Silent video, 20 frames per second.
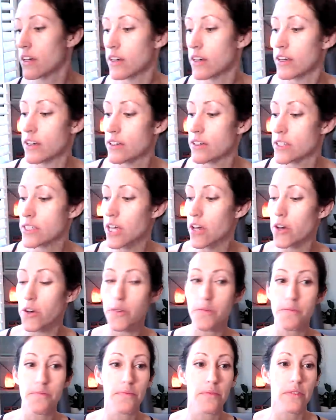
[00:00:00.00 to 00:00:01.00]

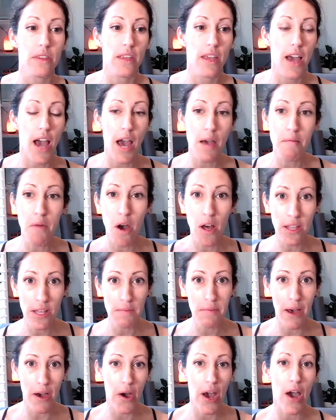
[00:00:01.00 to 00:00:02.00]
So I'm all
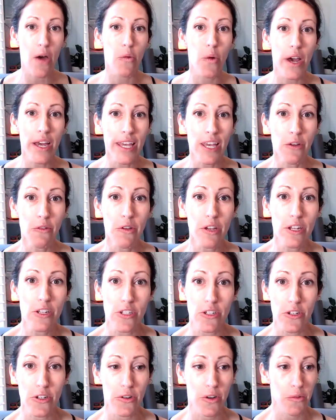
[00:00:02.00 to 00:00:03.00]
about what can we
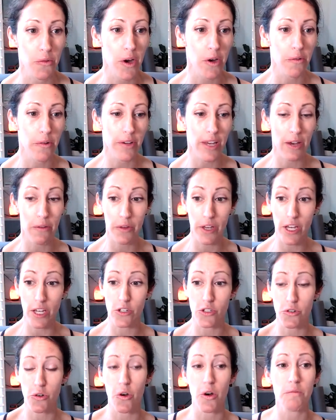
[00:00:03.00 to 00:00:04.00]
do and what can we
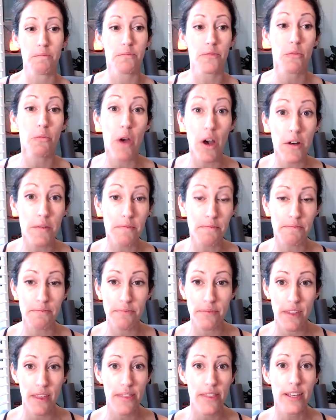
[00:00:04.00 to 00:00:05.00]
control? Well,
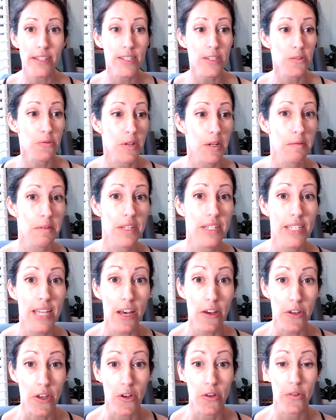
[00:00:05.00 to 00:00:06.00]
this is what I'm going to
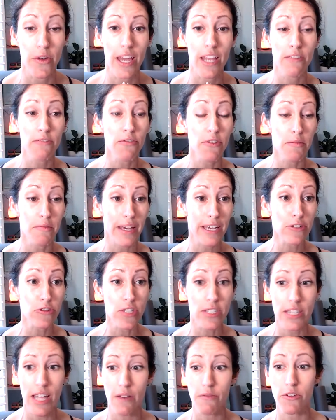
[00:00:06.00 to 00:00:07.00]
tell you.
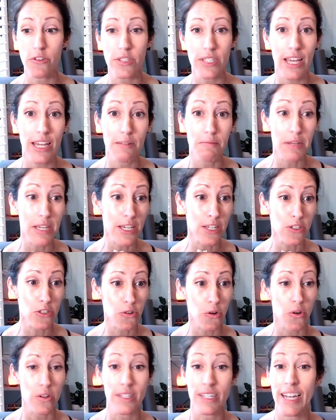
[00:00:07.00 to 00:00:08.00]
Inflammation levels can be
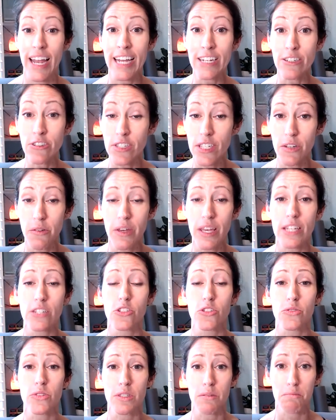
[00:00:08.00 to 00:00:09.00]
controlled, and actually, we can
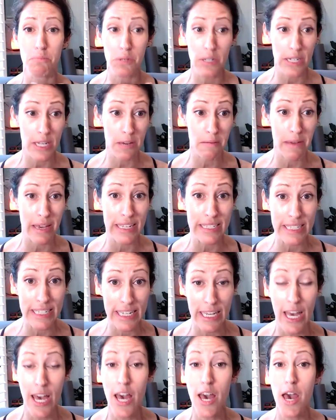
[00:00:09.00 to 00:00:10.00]
do some pretty
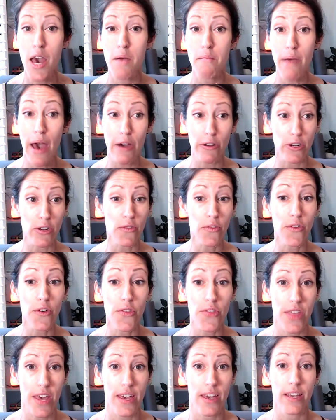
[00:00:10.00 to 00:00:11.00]
amazing, powerful
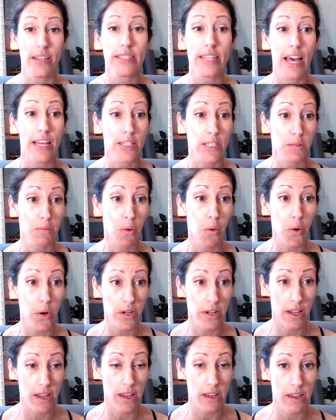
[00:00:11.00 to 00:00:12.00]
things at
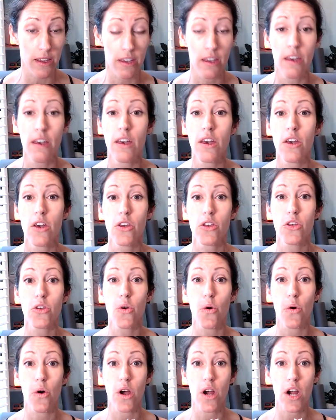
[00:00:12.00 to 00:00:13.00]
supporting
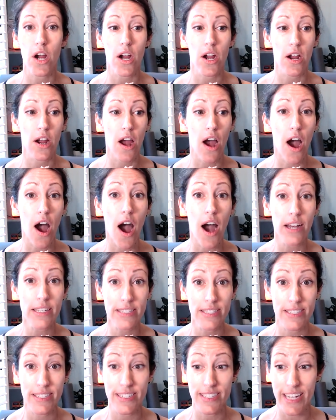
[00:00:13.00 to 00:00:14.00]
your
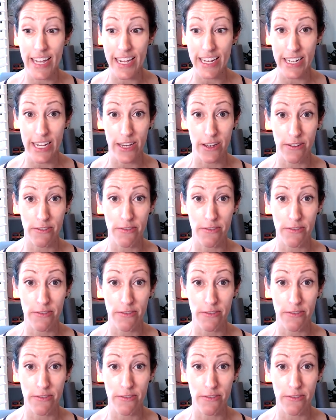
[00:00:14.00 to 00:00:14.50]
oxidative